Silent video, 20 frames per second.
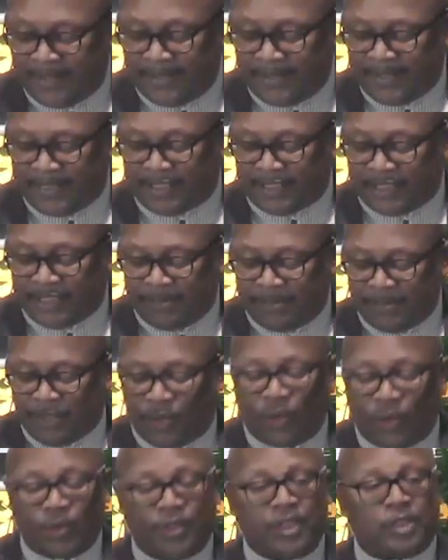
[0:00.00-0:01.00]
that should be
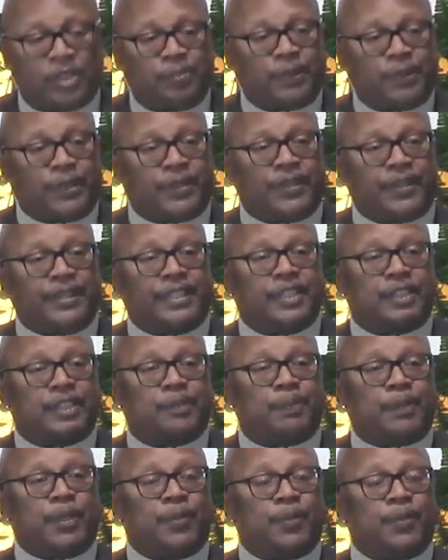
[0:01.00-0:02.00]
Holy Spirit, the
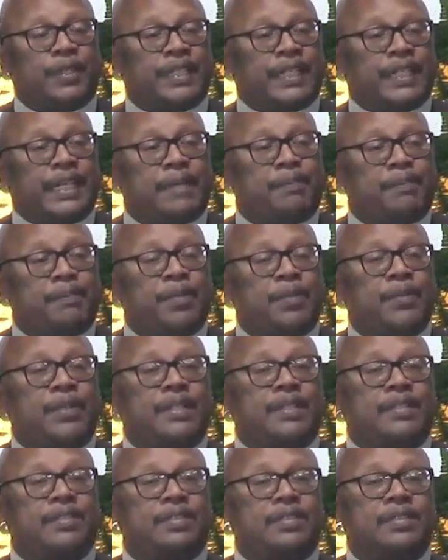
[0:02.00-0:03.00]
Spirit with a capital
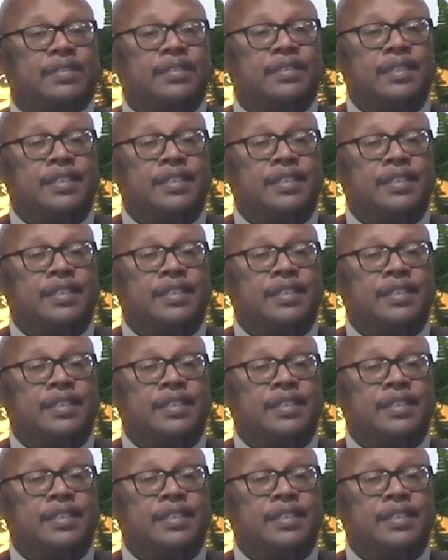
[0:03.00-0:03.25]
S.